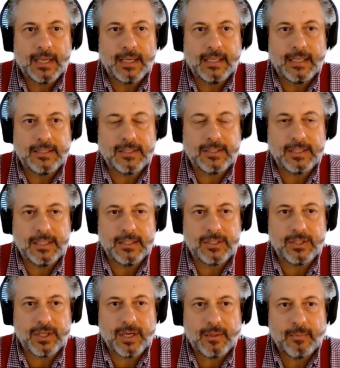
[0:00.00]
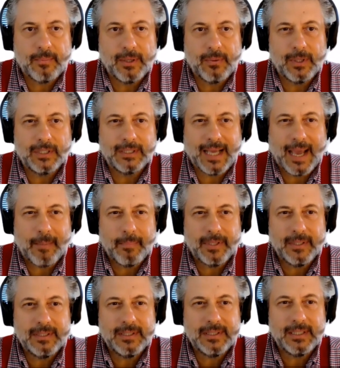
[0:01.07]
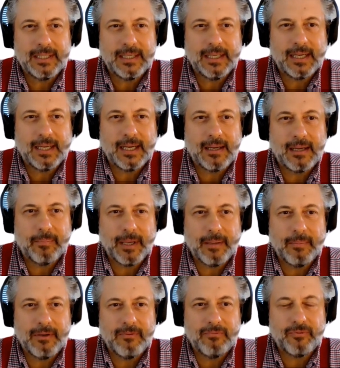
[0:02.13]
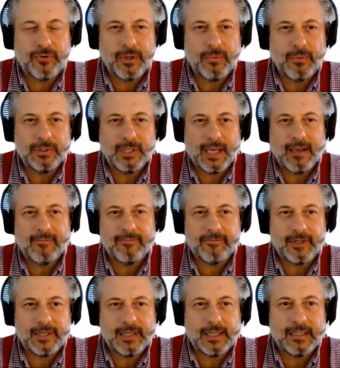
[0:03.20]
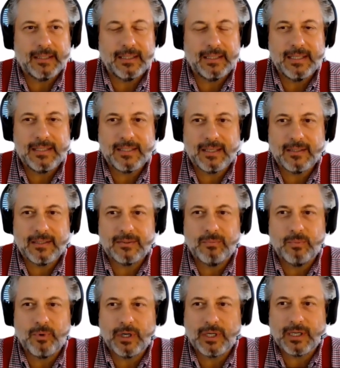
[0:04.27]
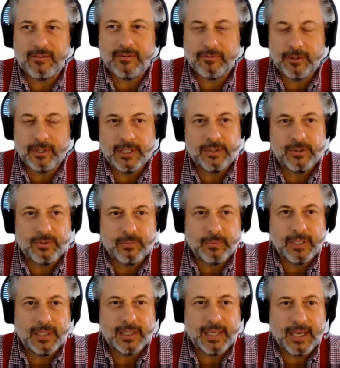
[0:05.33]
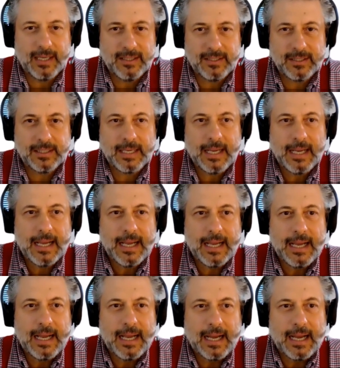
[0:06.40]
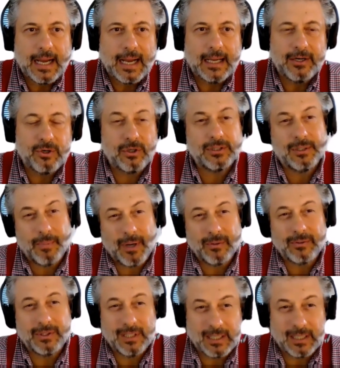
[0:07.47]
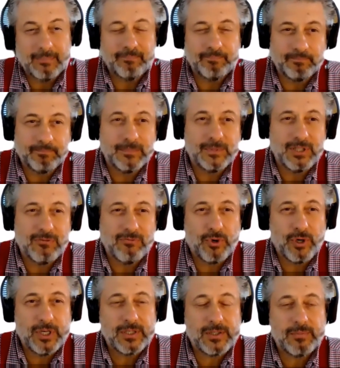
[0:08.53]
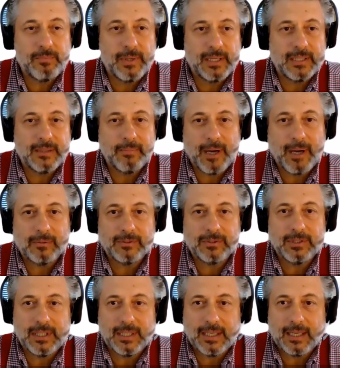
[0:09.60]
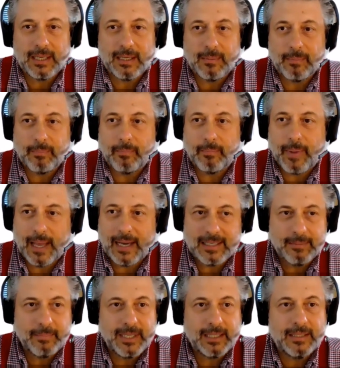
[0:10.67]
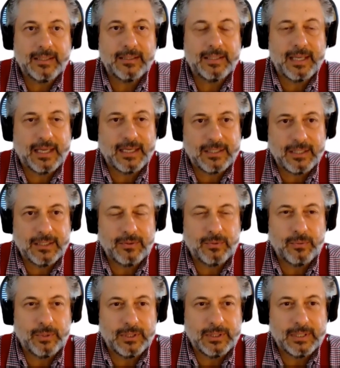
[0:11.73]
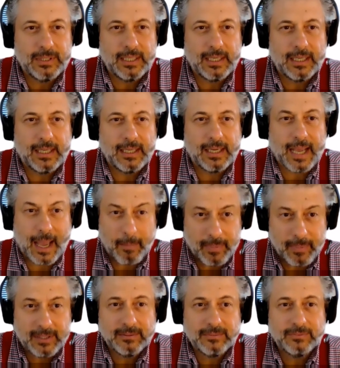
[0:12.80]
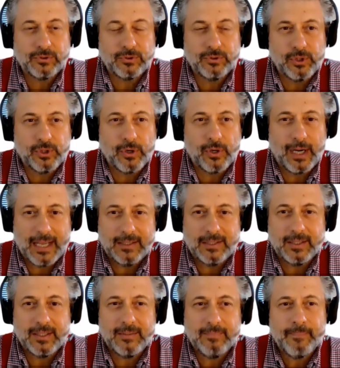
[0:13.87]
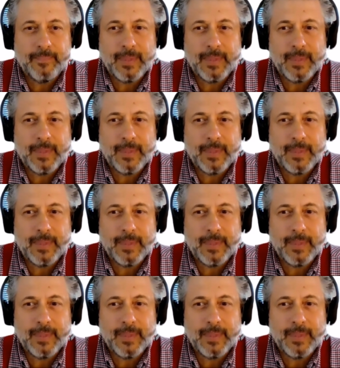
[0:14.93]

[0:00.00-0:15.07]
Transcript: It's terrible what happened. Maybe if we would have listened more carefully to Bill Gates, not about the divorce, but about the pandemic, that it would happen sooner or later,